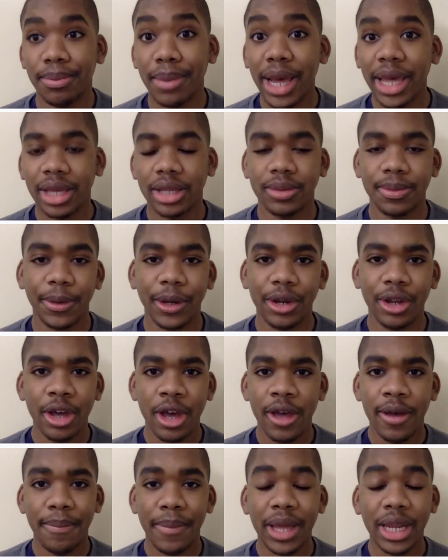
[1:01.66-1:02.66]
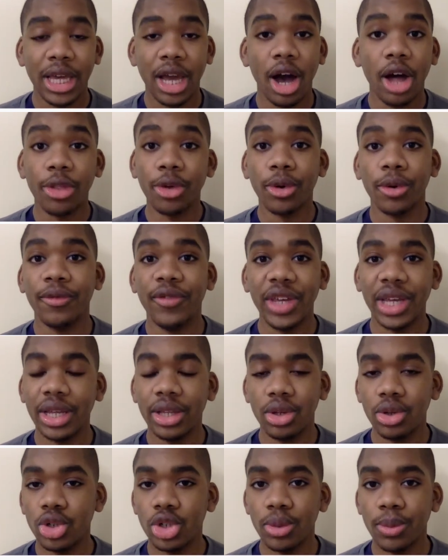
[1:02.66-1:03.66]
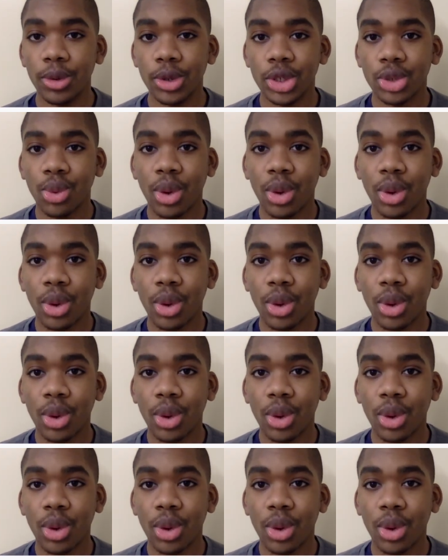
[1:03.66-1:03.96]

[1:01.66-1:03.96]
Mike's, but many other vegan YouTubers'